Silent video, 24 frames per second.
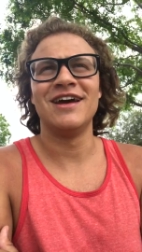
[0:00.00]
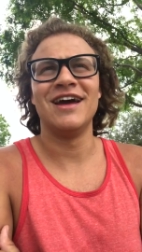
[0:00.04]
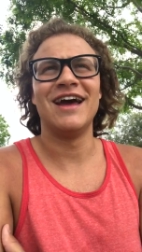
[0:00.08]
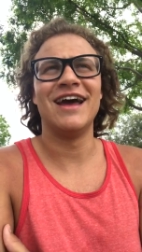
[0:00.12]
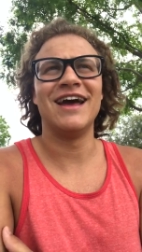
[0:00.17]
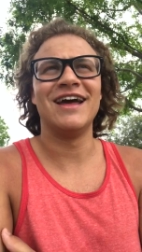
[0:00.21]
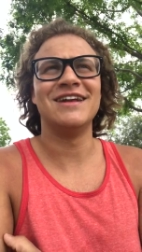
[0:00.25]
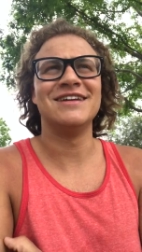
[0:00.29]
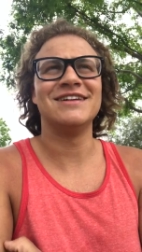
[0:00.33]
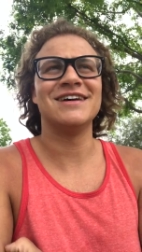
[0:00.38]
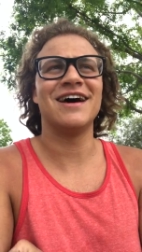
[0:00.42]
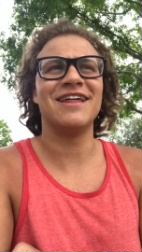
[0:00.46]

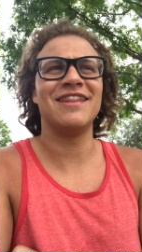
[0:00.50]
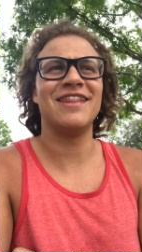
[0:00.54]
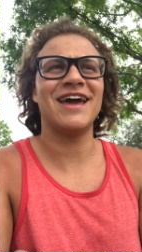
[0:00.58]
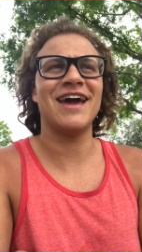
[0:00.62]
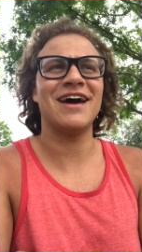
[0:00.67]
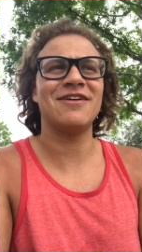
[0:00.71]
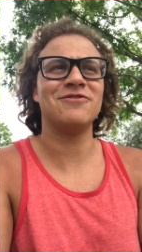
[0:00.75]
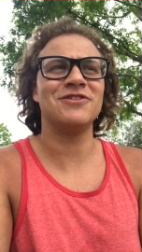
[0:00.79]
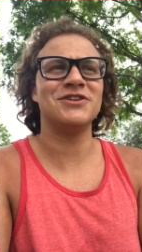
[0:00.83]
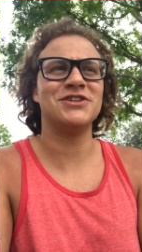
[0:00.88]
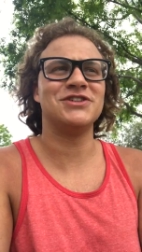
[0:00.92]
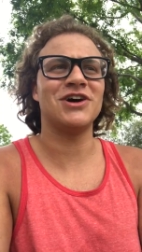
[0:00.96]
And they
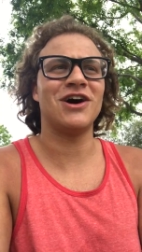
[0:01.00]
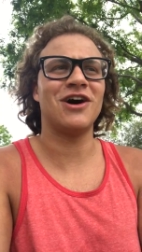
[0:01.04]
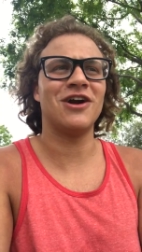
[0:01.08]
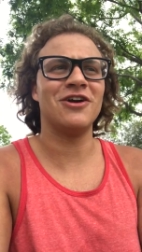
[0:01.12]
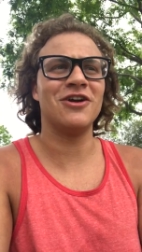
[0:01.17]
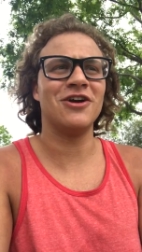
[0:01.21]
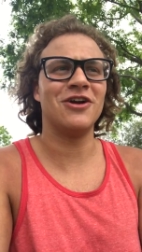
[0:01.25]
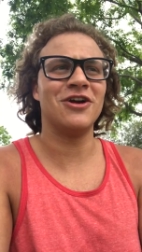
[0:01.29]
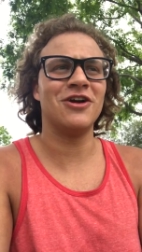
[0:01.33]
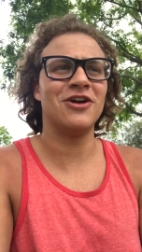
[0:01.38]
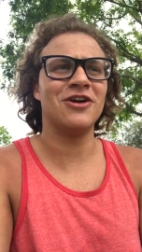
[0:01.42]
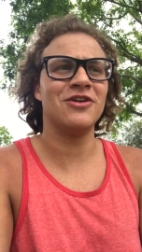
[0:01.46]
have a
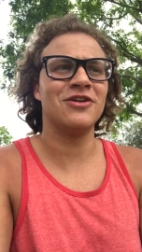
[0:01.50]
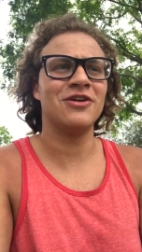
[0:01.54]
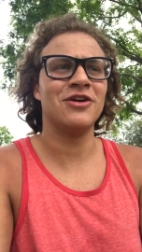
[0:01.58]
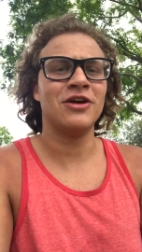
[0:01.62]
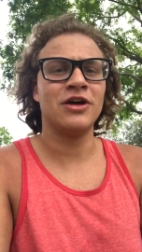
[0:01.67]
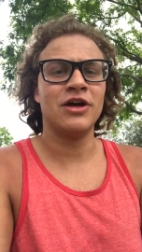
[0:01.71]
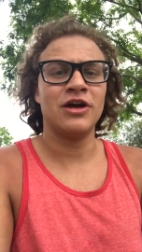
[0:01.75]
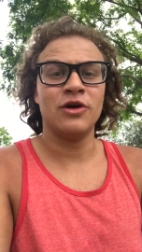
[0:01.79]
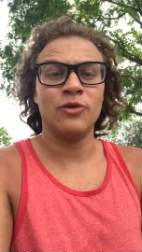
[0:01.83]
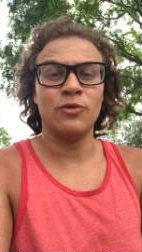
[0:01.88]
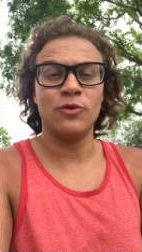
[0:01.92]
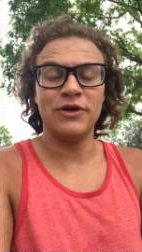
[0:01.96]
daughter
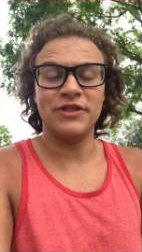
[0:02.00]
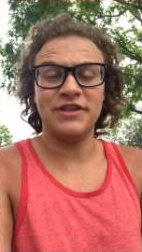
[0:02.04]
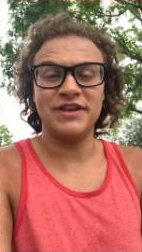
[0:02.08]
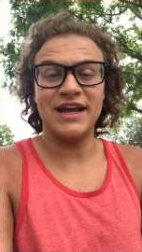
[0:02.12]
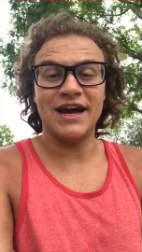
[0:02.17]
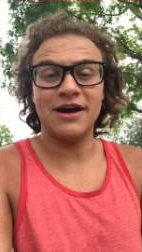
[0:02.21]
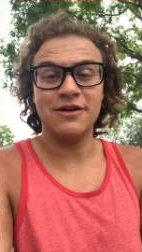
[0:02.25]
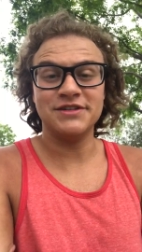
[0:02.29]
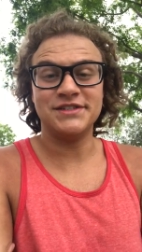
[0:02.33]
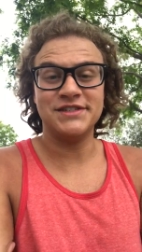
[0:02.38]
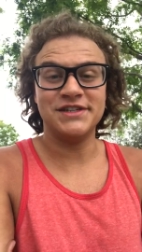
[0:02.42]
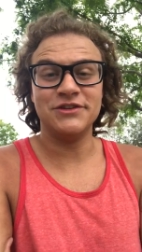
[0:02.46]
with
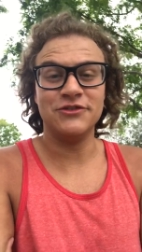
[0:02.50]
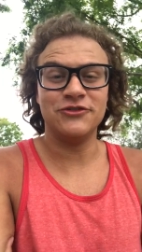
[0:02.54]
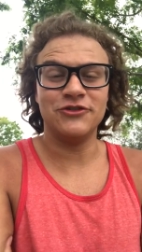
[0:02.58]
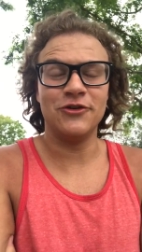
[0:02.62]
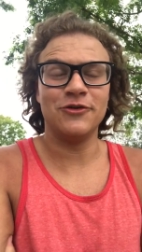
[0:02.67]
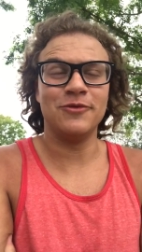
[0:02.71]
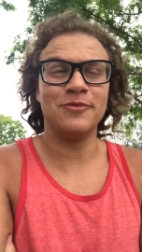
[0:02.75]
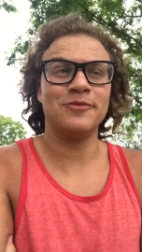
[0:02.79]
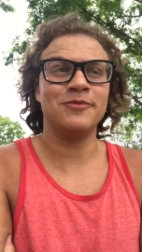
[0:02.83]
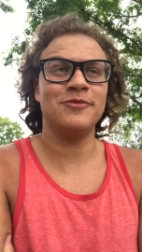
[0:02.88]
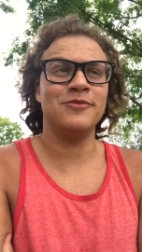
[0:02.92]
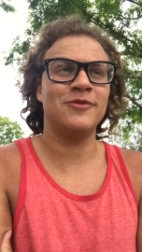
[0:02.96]
Down
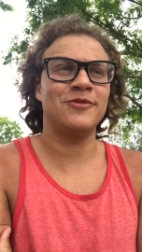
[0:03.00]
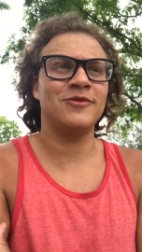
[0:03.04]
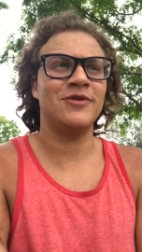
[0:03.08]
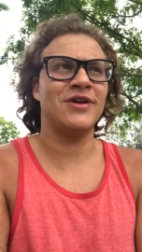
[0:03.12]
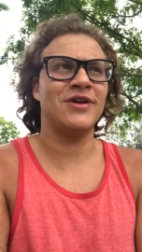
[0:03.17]
syndrome.